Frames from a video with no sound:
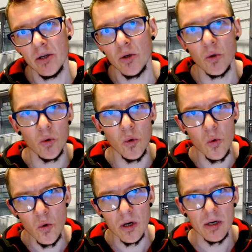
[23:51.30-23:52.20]
ku,
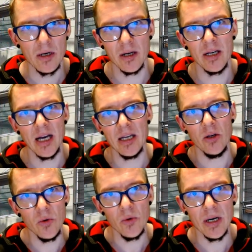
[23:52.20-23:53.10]
like
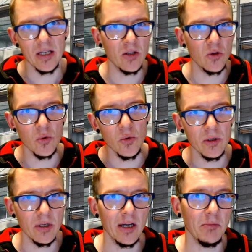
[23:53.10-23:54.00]
KU, and then tu,
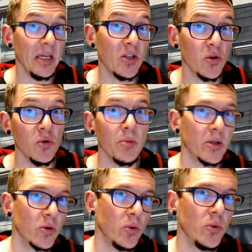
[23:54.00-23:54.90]
like me too, but
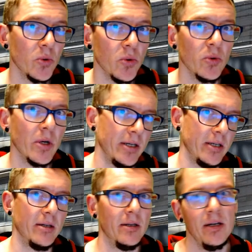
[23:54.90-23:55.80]
ku too, like
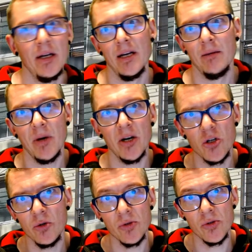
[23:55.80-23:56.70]
my
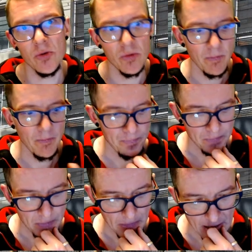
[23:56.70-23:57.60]
shoes too.
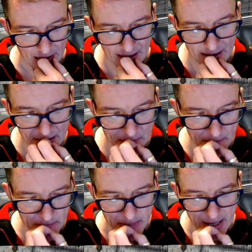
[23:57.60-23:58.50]

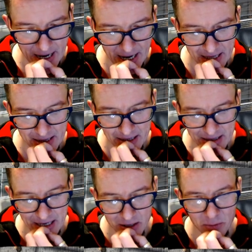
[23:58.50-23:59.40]
And they
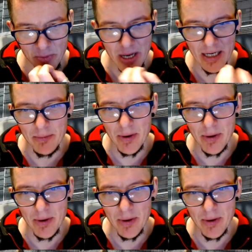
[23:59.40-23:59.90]
complained about the